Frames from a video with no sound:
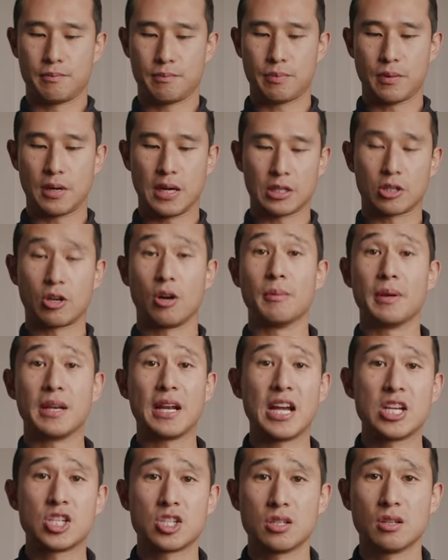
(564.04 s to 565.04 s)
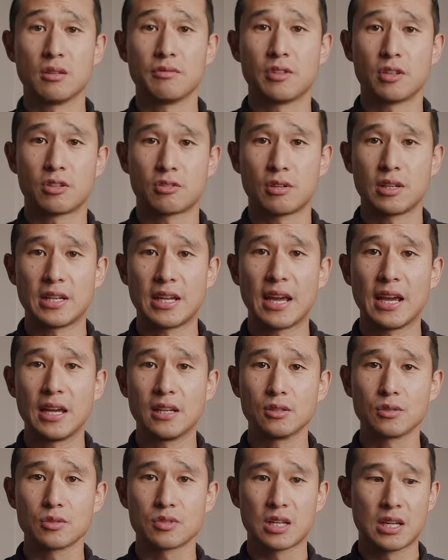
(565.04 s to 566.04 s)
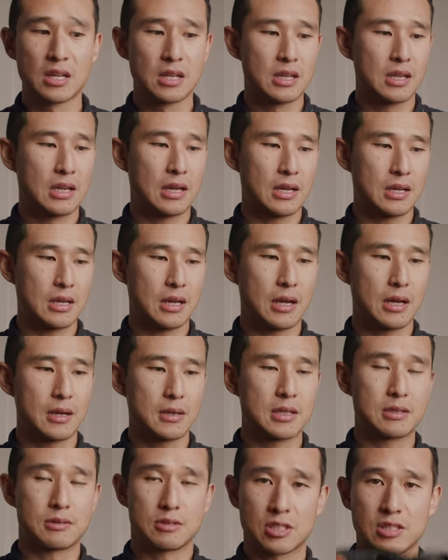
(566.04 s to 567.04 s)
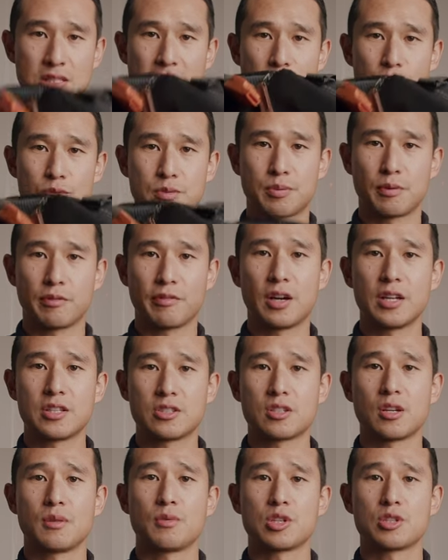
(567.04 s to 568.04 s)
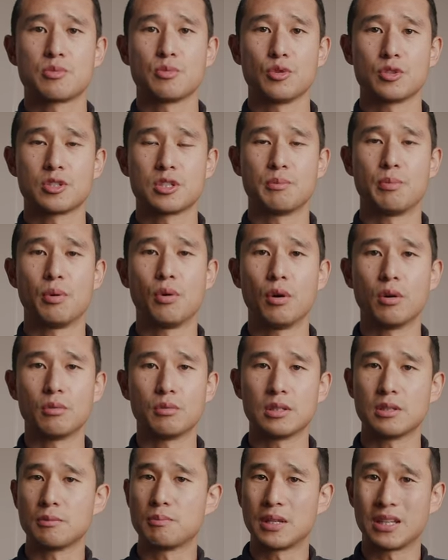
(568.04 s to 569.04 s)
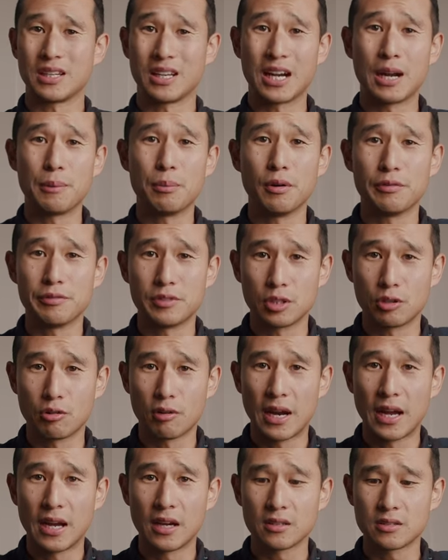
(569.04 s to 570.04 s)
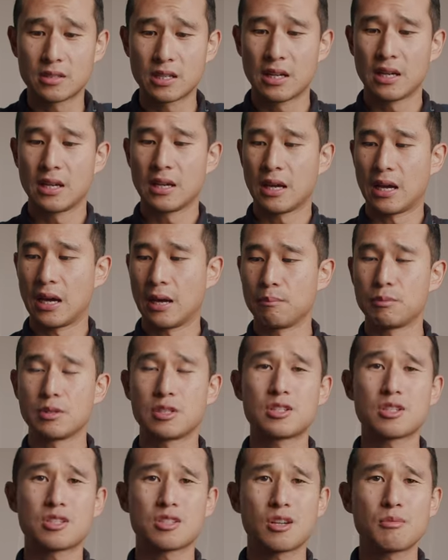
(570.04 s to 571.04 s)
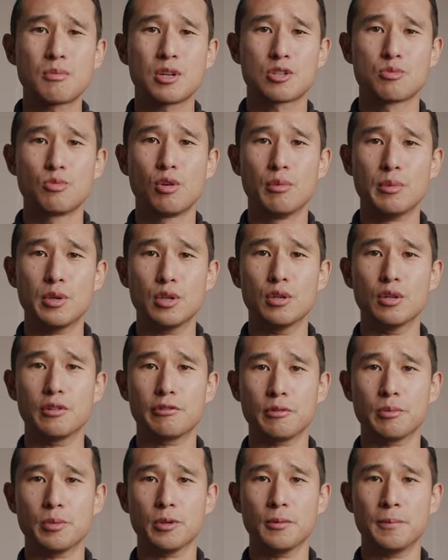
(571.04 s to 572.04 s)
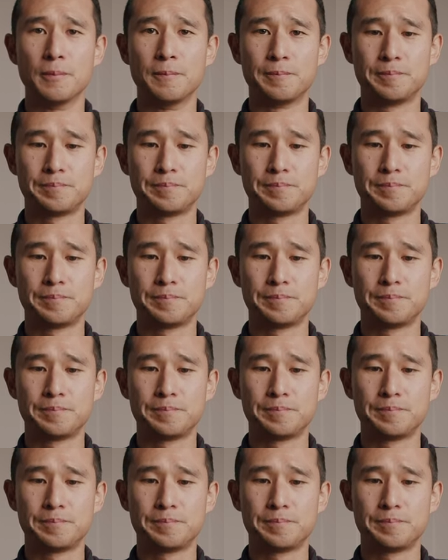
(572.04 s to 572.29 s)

by a combination of the three handles. Uh, it just helps provide so much more support when picking it up off the ground, um, but it's just so much more maneuverable.